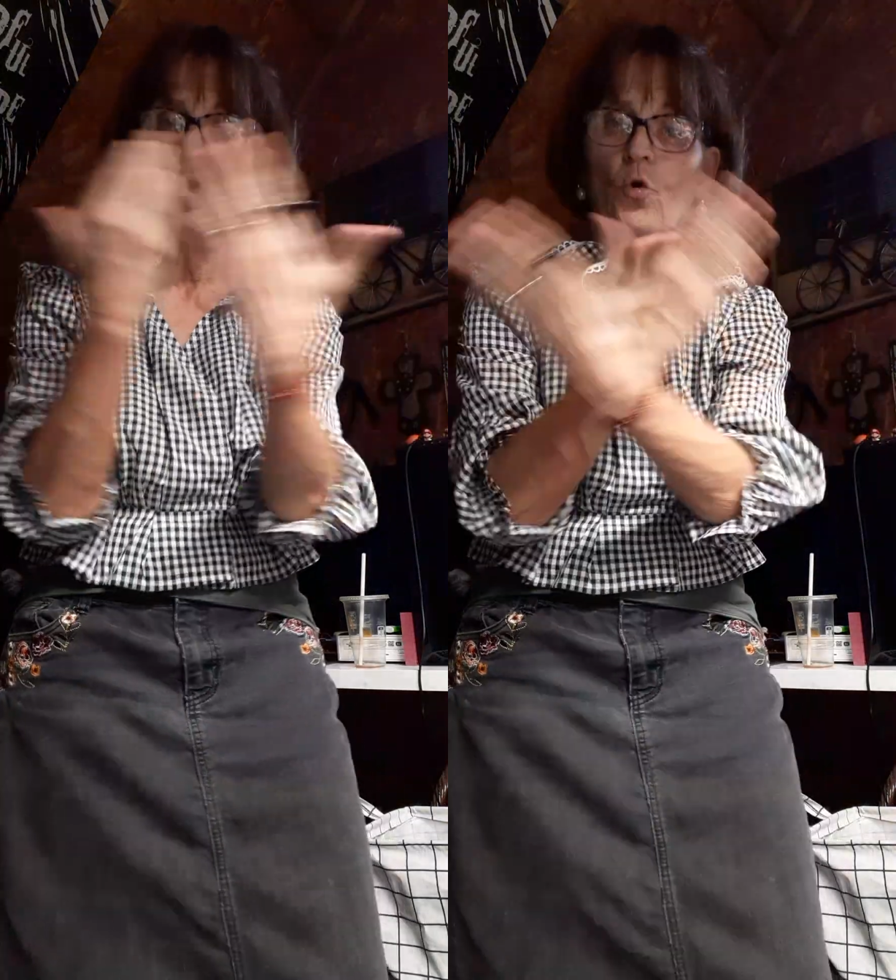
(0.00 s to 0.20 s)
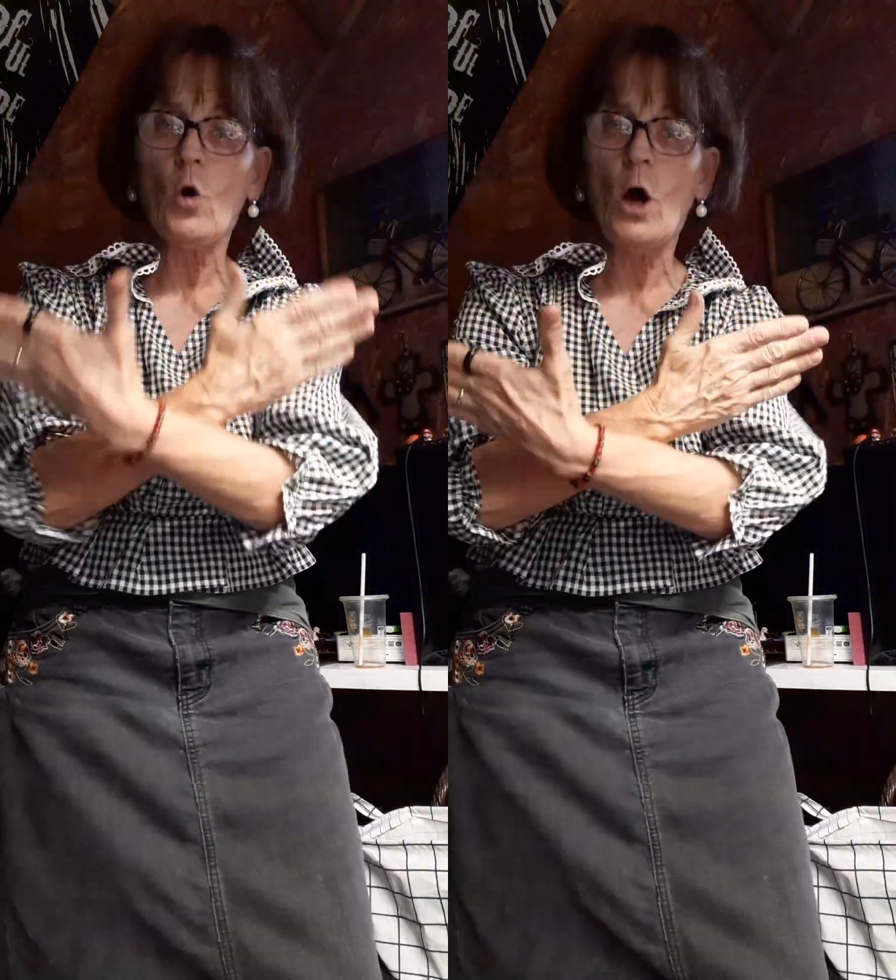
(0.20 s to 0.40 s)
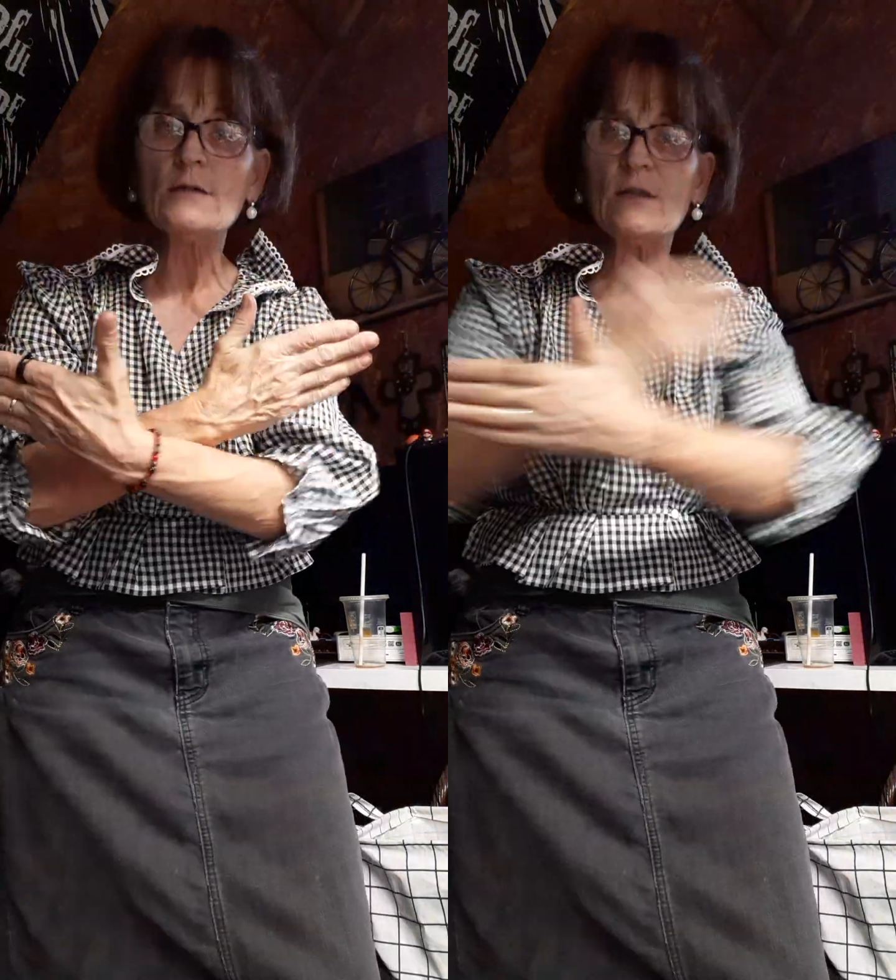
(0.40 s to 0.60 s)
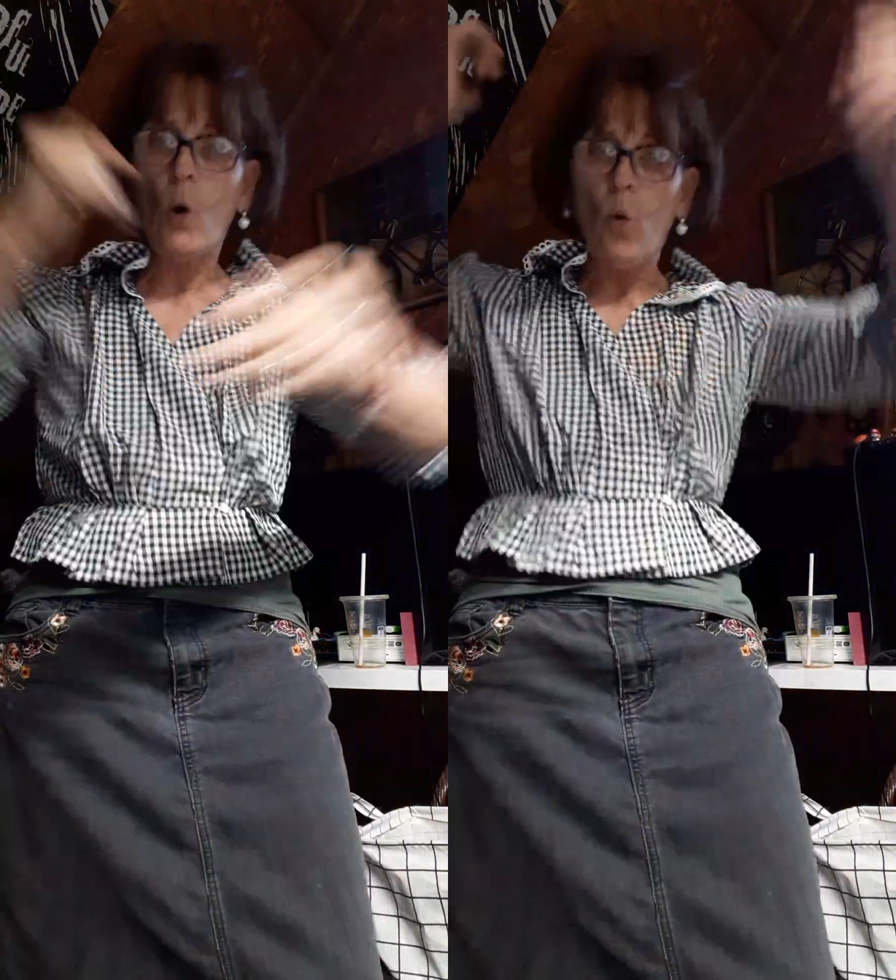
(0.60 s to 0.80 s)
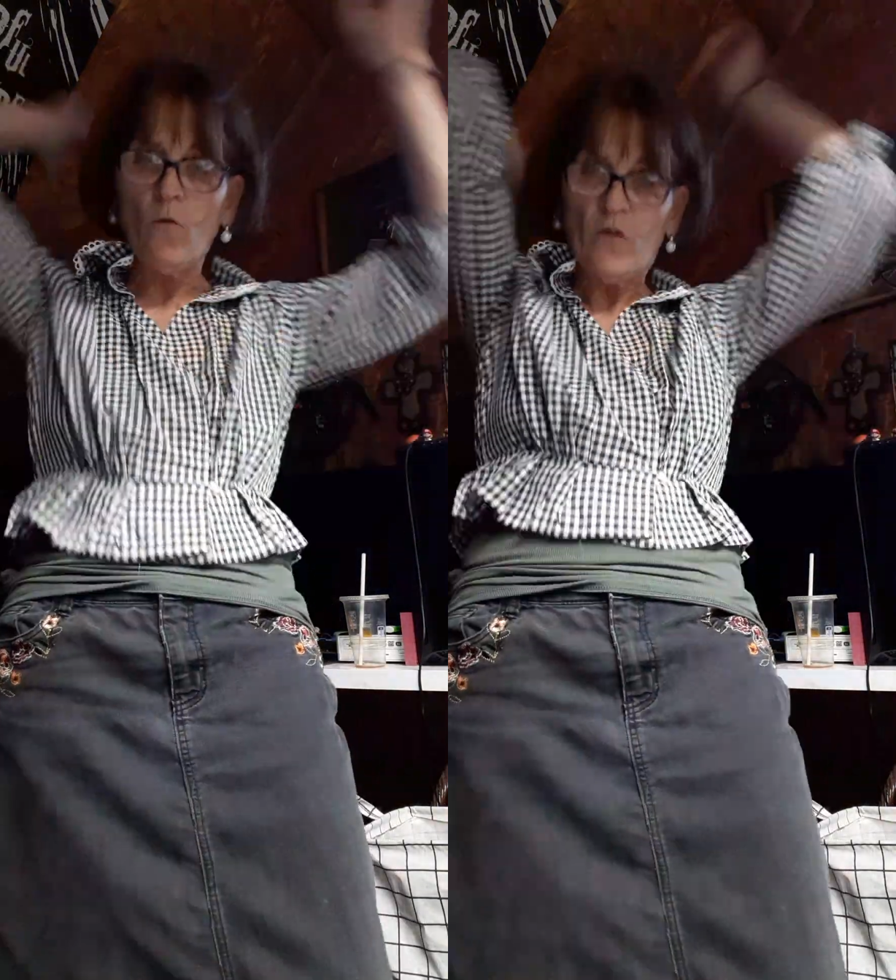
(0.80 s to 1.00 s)
cross
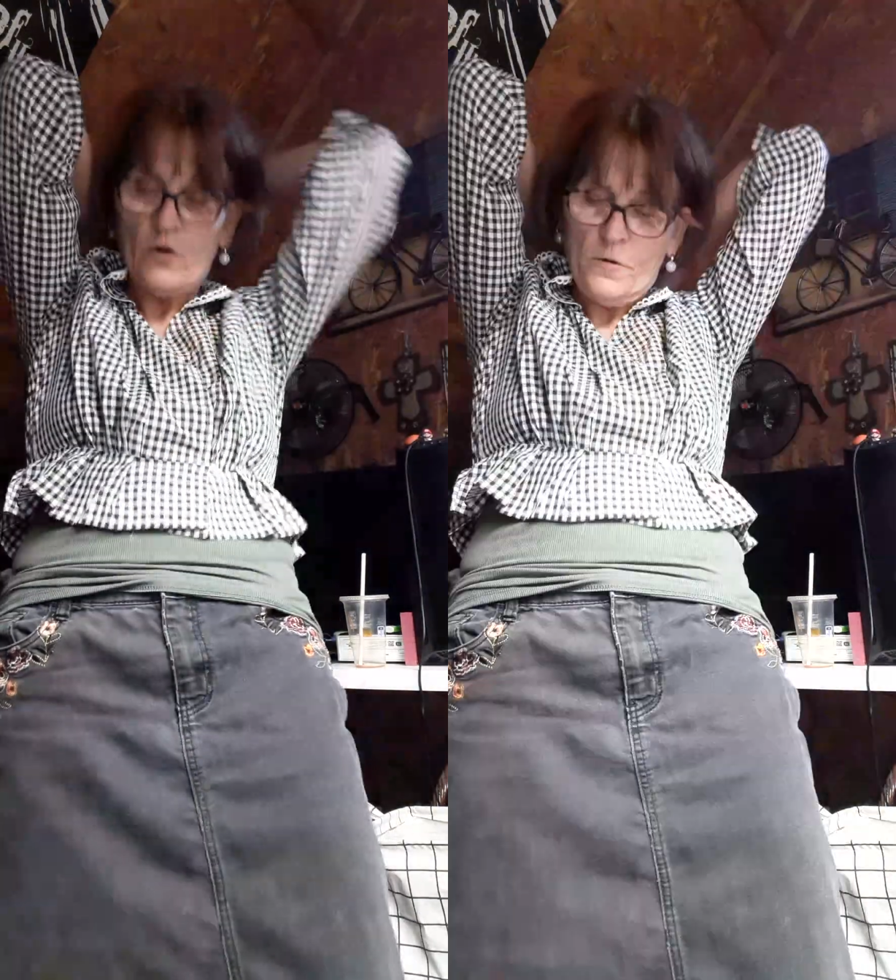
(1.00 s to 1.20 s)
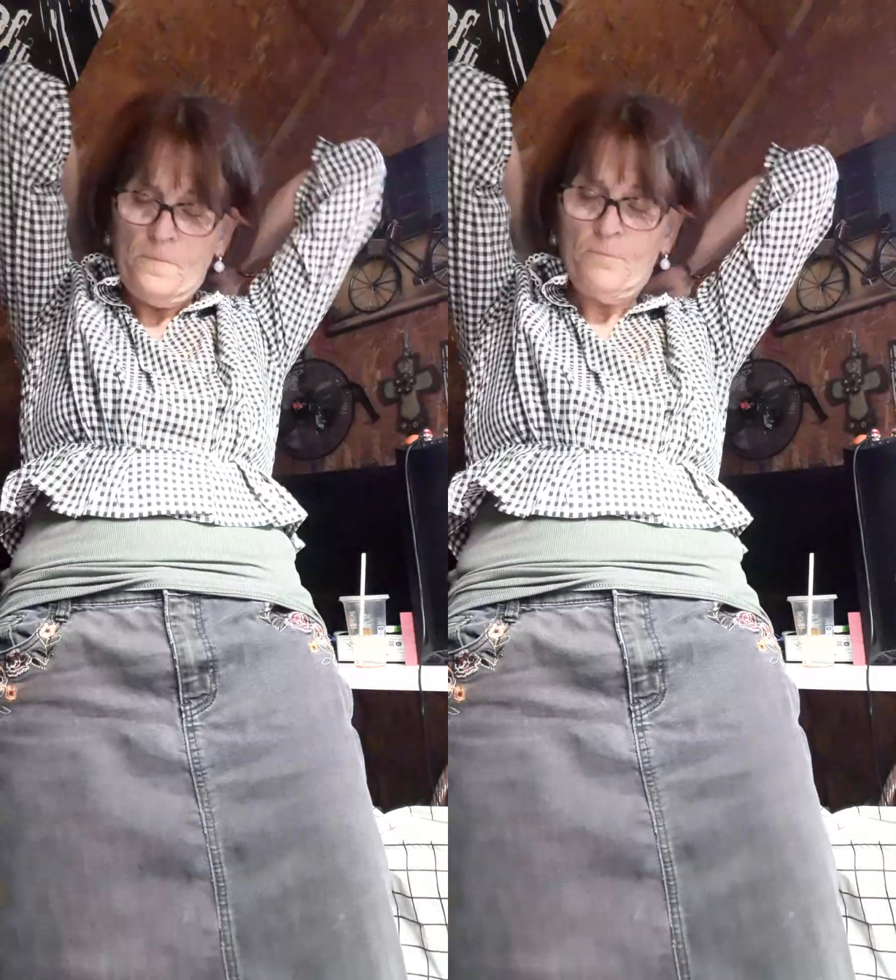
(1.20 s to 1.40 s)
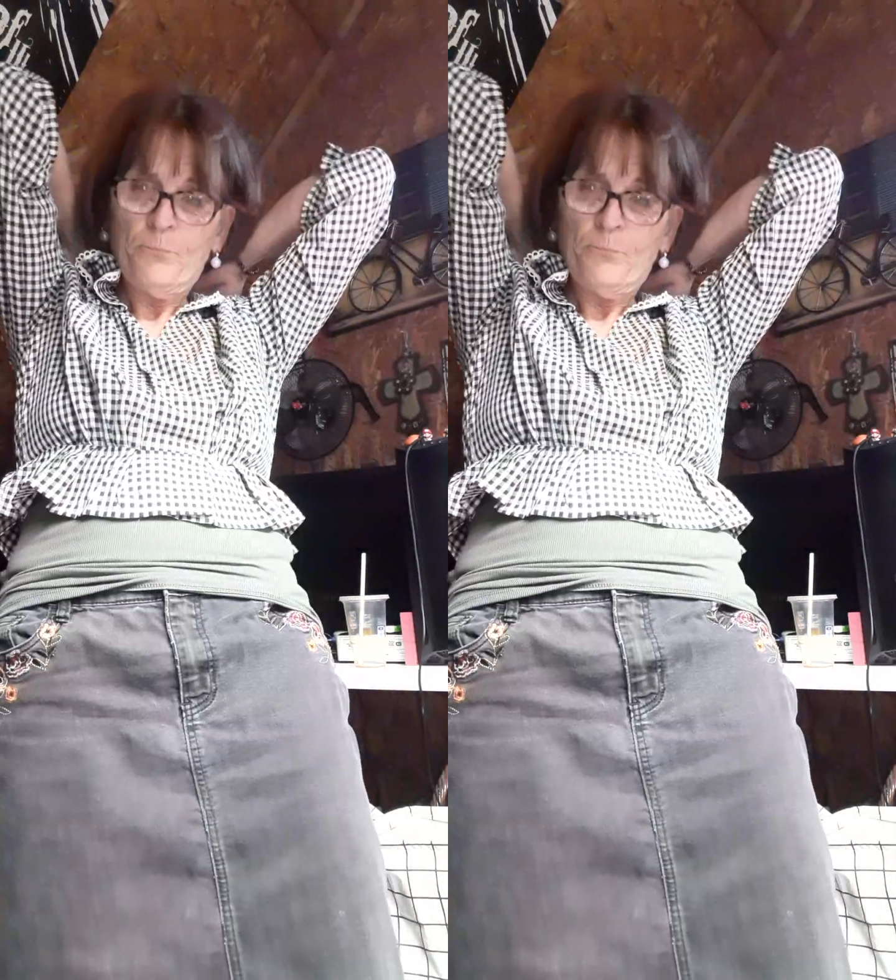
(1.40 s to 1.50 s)
over,